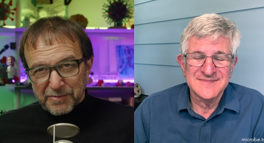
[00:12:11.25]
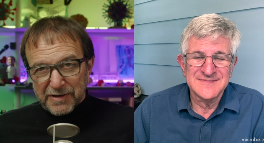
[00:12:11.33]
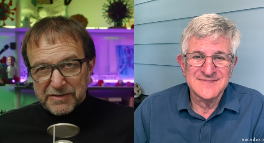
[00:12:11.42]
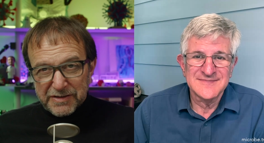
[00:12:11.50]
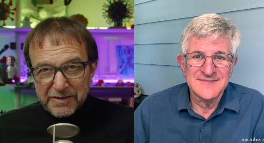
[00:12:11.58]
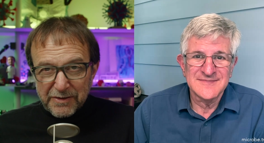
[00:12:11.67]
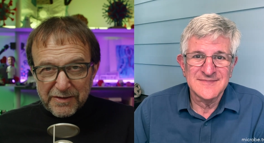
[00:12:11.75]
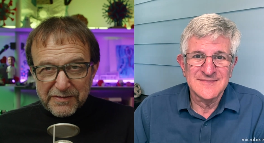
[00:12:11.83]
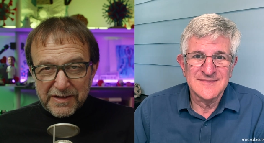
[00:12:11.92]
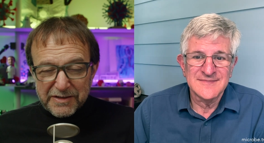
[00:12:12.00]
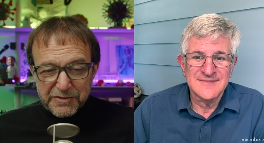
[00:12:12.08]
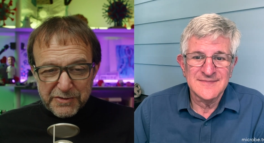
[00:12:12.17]
Speaker 1: for president,
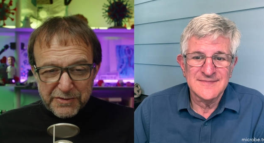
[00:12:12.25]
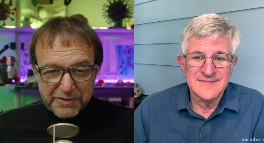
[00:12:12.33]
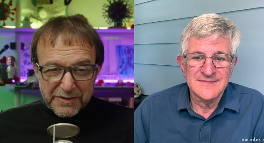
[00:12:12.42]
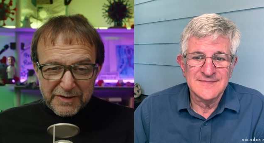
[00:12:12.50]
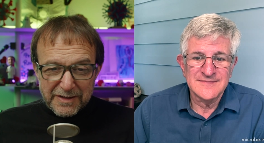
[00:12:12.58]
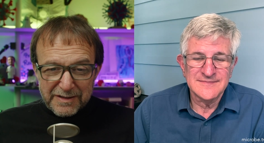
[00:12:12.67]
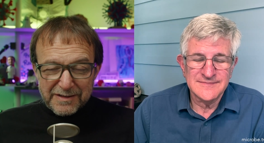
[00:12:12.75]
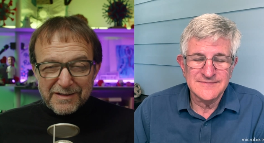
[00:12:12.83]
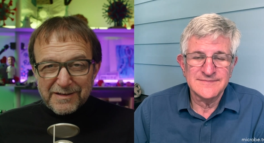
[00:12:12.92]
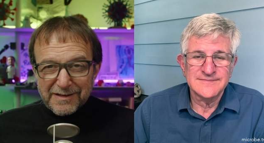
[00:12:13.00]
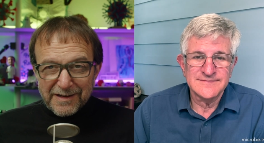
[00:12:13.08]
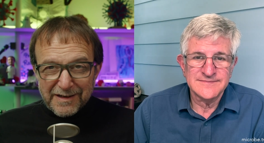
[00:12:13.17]
RFK Jr.,
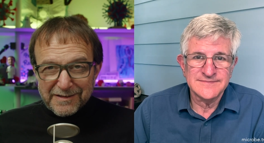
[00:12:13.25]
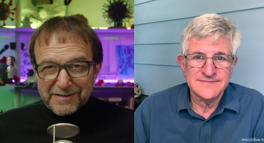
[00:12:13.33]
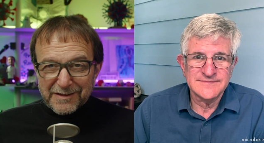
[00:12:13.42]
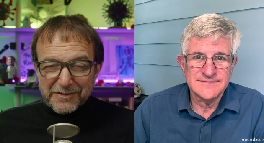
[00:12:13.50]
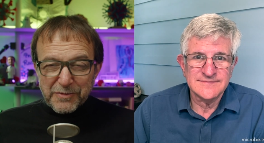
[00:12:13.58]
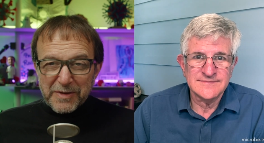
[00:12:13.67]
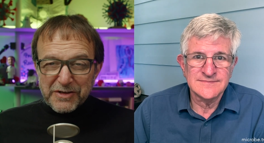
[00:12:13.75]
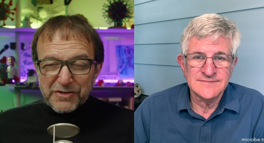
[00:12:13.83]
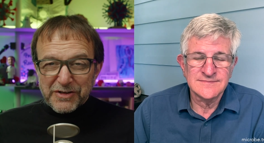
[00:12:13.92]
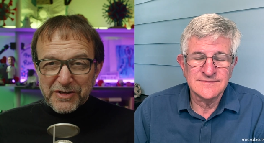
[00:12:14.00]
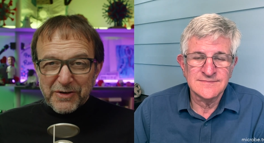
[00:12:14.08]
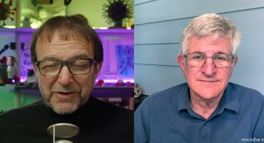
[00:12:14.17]
and you
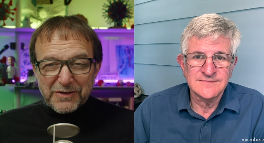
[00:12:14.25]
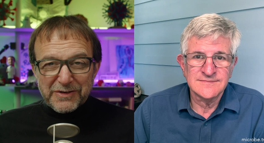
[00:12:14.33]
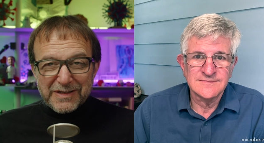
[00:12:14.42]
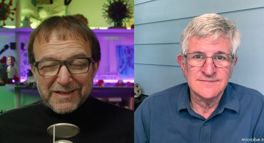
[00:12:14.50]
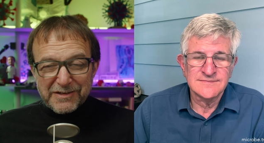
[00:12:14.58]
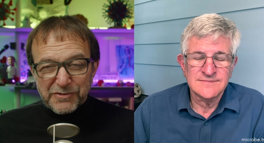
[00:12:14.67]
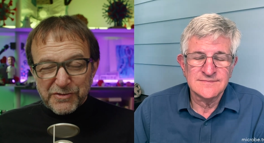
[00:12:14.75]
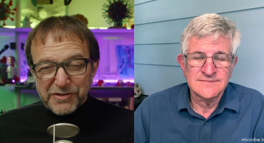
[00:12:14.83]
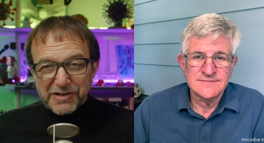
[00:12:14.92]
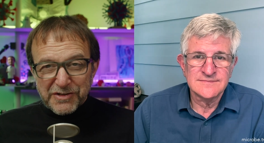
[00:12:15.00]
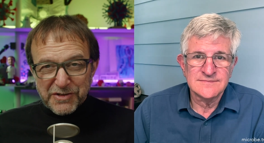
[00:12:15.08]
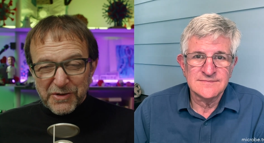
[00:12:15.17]
mentioned in the article an
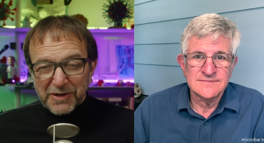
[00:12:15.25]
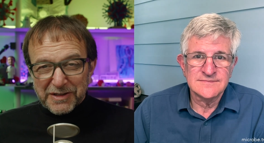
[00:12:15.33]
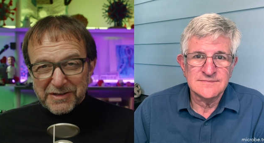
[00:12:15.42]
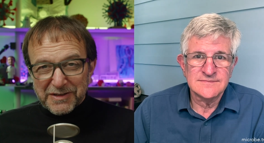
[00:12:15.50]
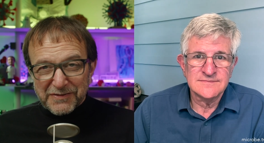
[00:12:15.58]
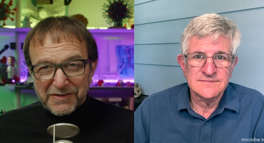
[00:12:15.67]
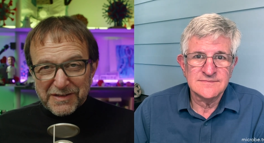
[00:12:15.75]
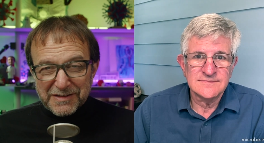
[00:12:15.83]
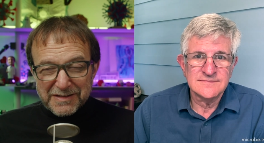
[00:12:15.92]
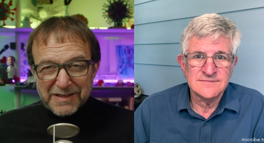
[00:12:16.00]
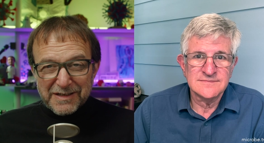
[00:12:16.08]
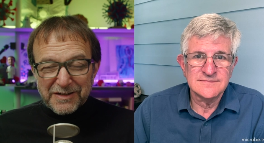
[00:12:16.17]
interesting choice of
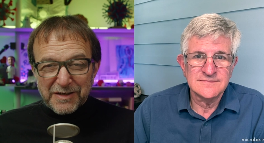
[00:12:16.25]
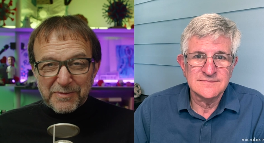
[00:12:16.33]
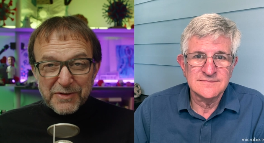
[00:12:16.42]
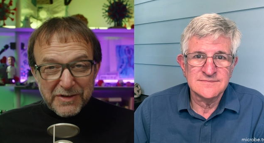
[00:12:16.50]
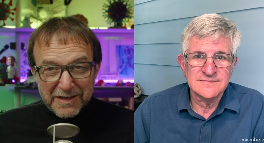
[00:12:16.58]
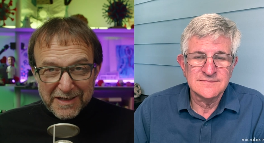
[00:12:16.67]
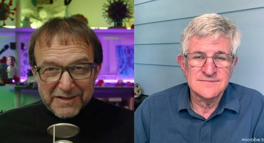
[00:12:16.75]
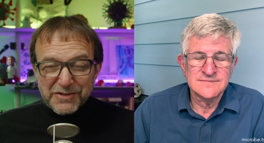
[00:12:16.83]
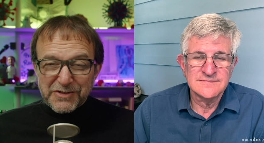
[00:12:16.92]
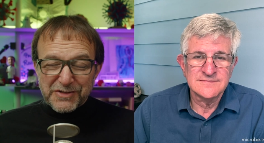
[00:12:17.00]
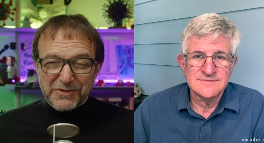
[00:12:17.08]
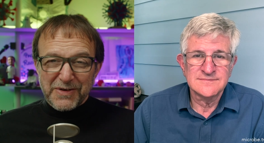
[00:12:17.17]
his communications